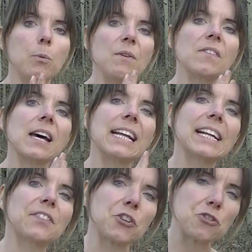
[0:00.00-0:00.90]
We've got to
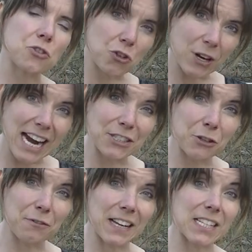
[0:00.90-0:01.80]
get the tractor
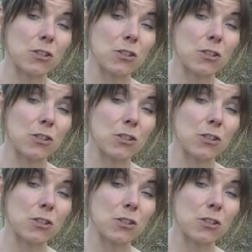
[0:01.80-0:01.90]
fixed.